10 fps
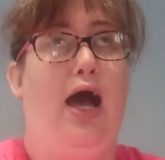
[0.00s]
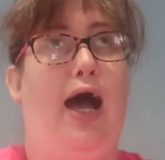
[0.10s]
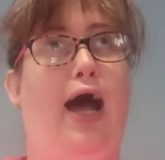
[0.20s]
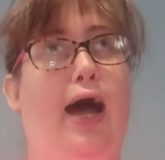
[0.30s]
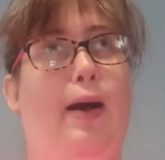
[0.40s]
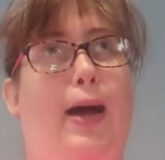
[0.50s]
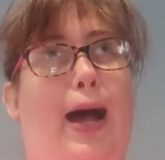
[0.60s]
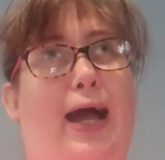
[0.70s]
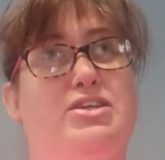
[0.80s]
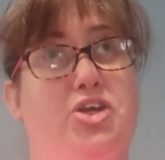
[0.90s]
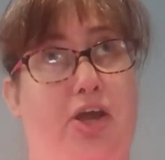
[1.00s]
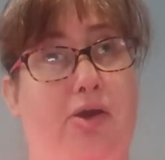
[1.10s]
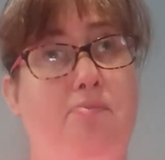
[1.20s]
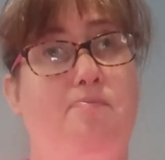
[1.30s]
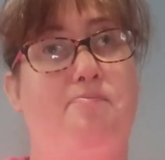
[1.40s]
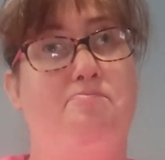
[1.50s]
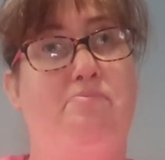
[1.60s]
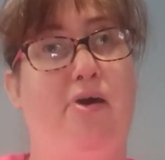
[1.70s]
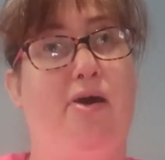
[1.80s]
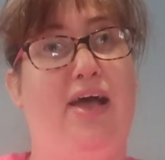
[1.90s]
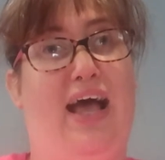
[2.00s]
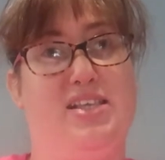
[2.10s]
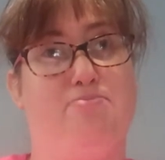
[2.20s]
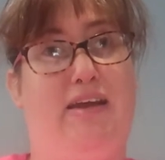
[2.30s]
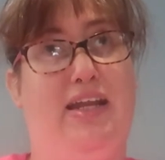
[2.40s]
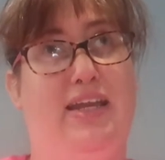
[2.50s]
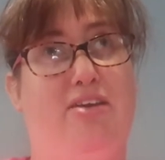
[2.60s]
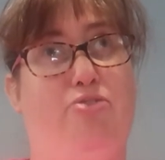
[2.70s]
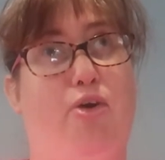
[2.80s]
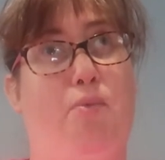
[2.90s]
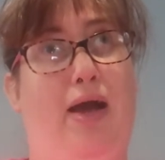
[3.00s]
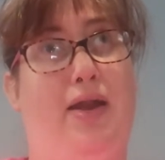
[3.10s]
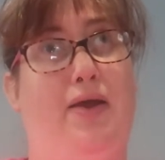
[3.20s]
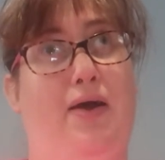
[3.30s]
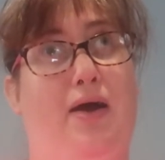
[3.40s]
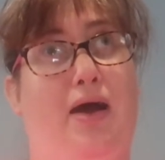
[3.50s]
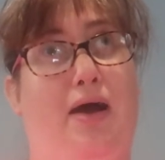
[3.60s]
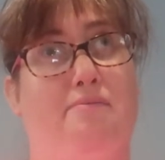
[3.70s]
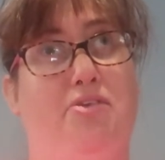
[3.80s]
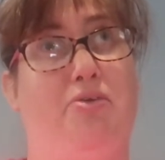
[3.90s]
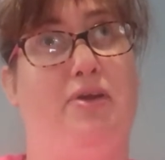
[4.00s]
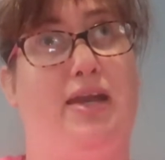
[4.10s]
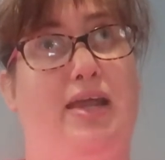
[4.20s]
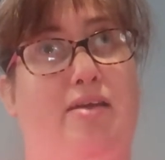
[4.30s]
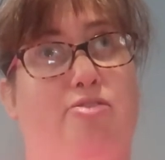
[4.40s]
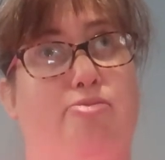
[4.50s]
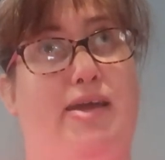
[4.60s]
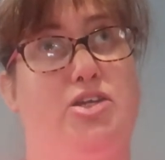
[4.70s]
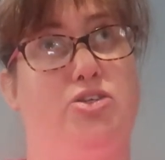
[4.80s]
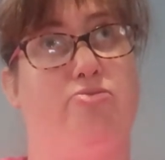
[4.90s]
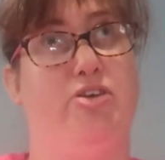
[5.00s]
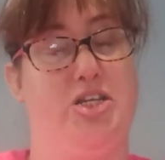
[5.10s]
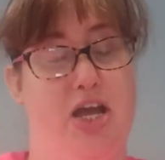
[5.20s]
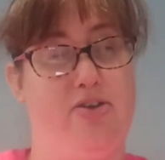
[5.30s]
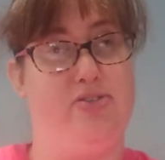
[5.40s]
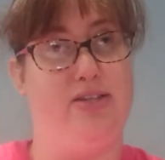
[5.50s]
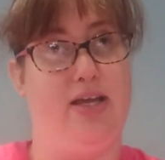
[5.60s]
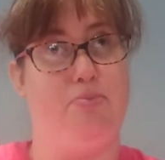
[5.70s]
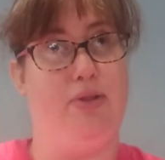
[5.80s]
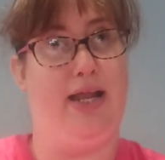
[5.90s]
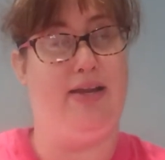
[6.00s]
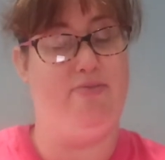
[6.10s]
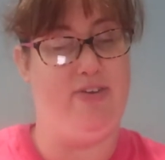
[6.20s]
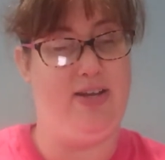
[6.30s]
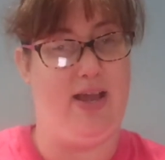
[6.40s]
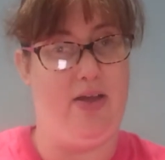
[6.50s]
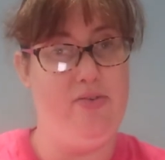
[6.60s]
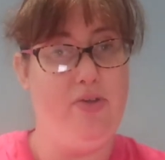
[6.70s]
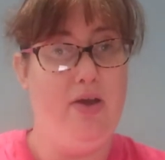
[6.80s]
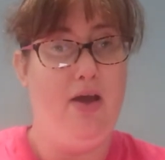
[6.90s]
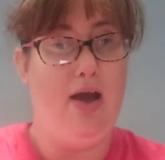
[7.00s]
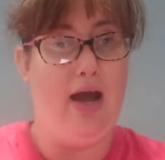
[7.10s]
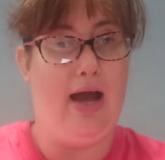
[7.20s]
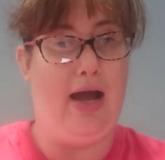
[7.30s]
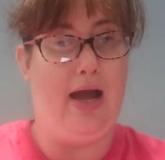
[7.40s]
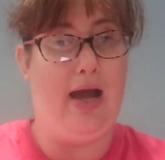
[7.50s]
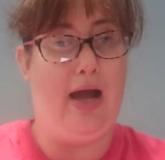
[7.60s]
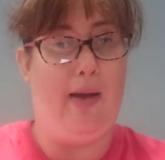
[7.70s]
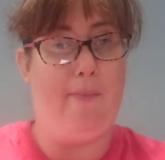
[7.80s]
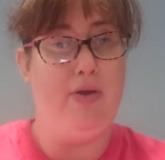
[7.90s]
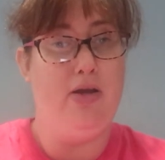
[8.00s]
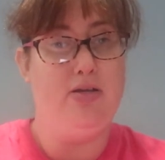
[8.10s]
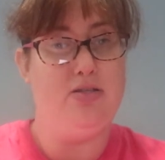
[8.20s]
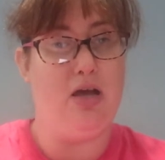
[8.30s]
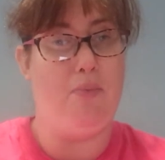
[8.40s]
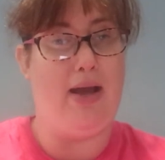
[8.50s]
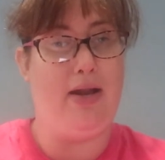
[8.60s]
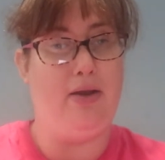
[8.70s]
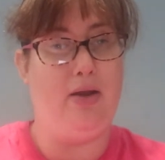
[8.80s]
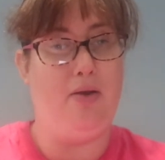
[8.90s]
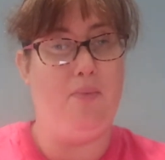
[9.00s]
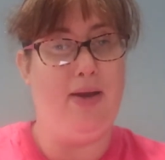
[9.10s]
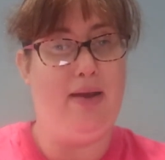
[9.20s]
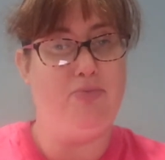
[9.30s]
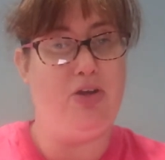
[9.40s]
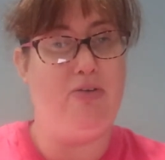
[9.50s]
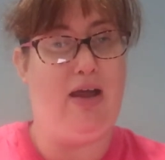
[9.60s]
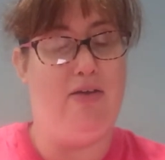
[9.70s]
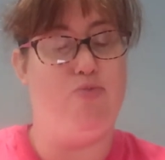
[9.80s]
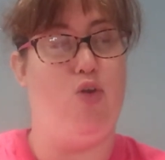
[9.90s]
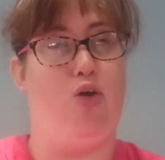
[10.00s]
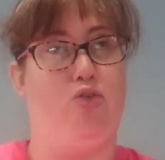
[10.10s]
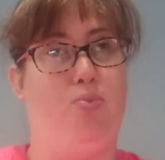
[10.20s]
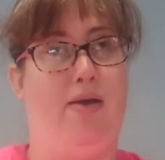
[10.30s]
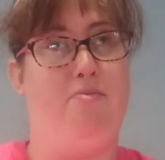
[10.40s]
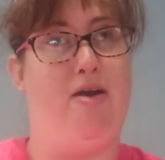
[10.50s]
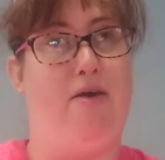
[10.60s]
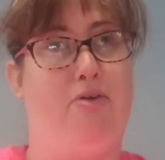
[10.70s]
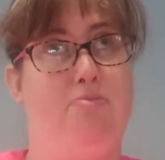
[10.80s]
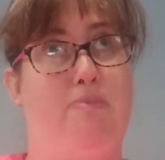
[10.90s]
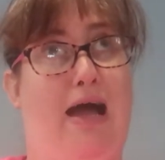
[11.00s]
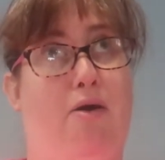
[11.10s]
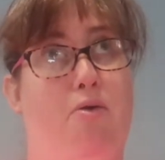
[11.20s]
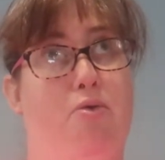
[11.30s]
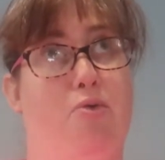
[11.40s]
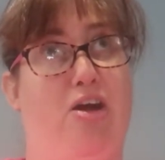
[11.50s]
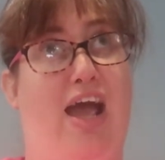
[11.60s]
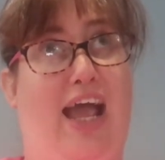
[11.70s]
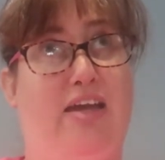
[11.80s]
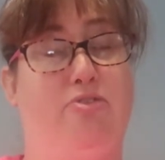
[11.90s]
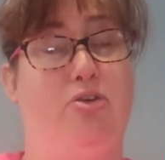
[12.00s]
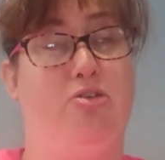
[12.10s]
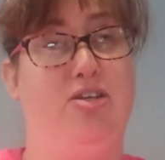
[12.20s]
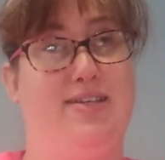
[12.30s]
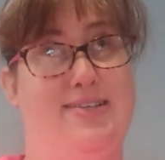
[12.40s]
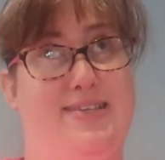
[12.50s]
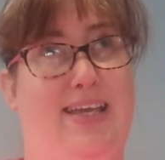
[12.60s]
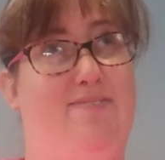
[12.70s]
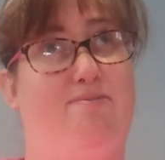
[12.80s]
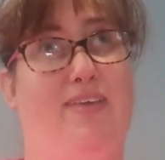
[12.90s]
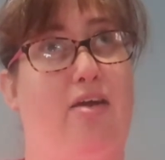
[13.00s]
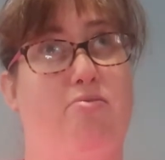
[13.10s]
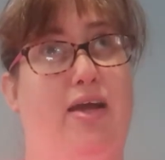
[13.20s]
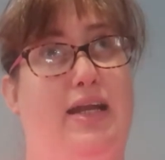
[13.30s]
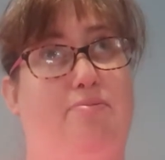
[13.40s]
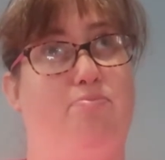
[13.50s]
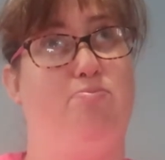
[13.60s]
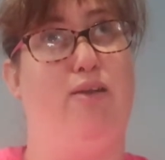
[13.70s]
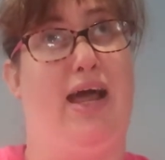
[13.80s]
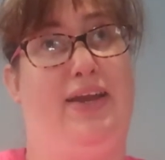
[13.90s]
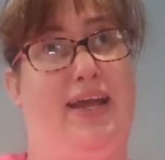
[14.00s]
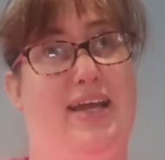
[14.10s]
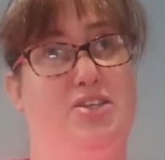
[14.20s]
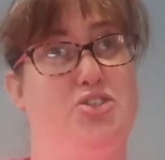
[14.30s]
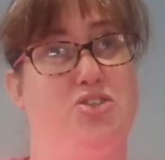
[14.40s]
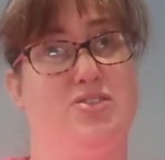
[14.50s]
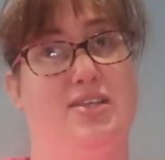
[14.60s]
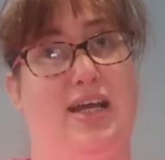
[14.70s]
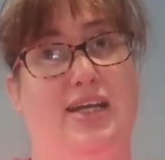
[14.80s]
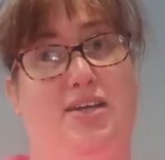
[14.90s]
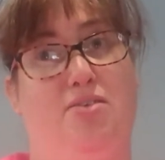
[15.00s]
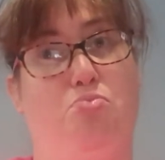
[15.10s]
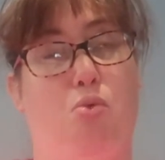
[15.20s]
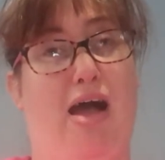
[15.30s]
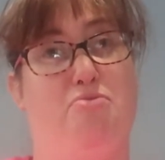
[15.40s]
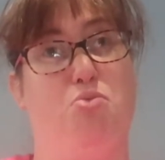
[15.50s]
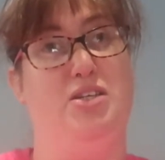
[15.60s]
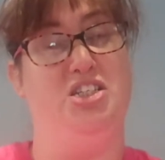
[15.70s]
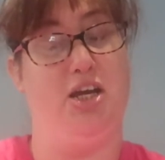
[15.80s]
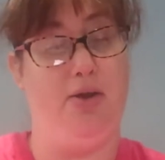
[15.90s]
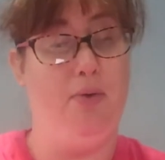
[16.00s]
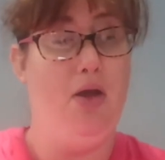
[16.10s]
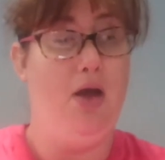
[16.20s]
I do, but that's mainly for when I'm doing information videos, like planning videos. So when I'm doing like vlogs when we're out and about, or at Haven or at Disney, don't really plan it, it's just like whatever we do.